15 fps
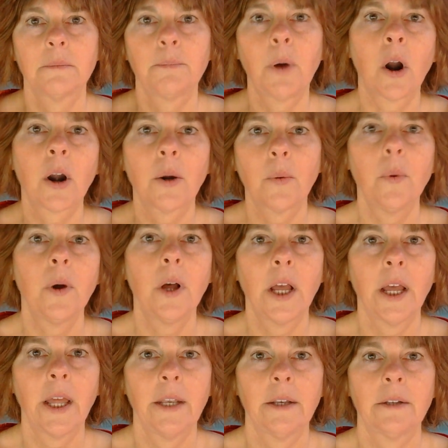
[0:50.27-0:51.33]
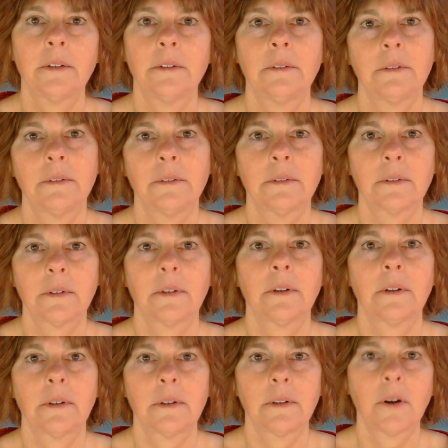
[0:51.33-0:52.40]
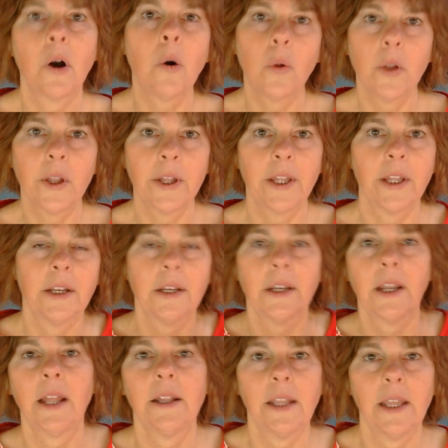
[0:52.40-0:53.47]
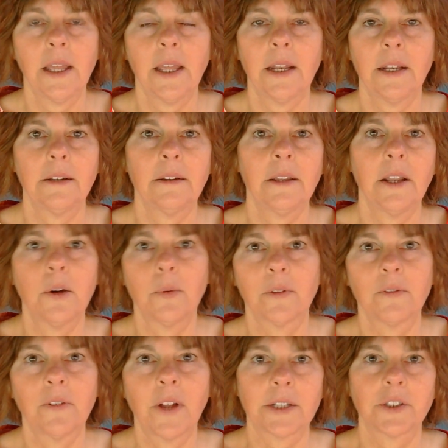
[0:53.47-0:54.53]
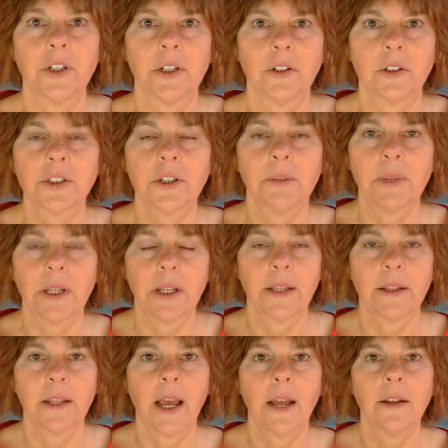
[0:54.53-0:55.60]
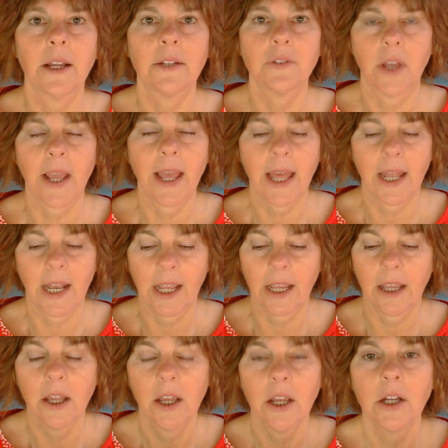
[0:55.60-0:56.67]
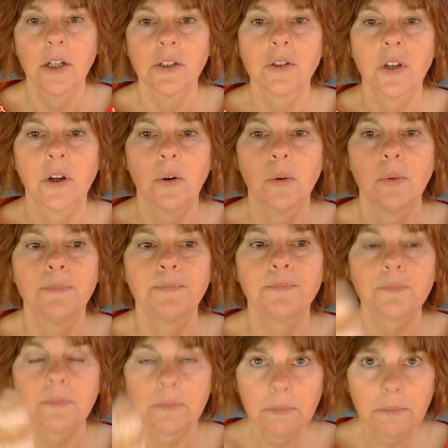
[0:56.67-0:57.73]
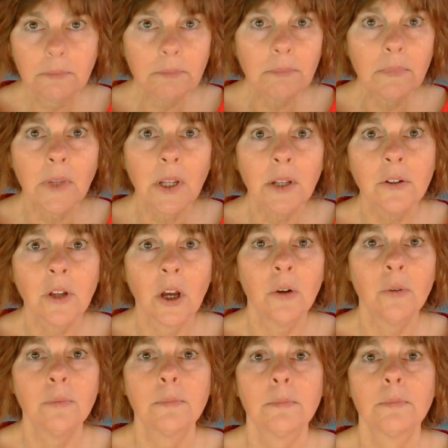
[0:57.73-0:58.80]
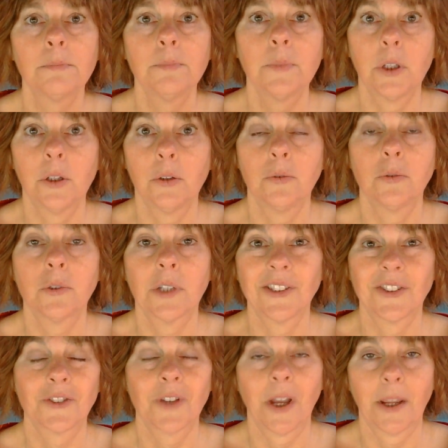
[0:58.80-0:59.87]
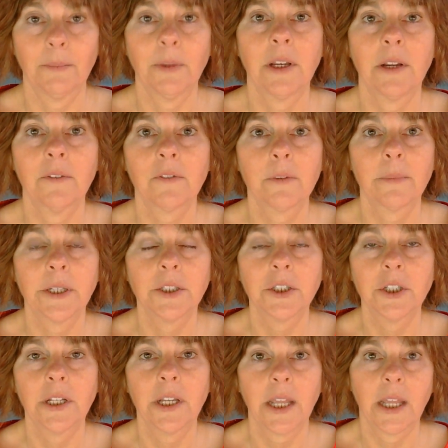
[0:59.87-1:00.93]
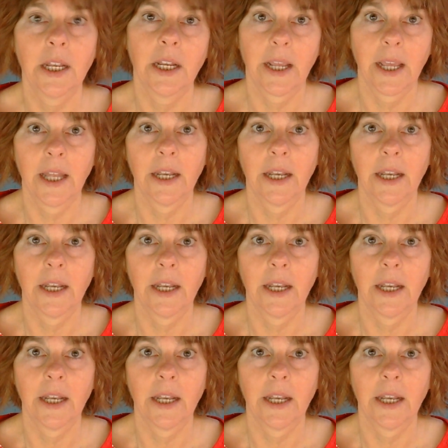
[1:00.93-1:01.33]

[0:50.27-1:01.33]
part one, colon, and then, reflection or something like that as a heading. So don't use assignment information in a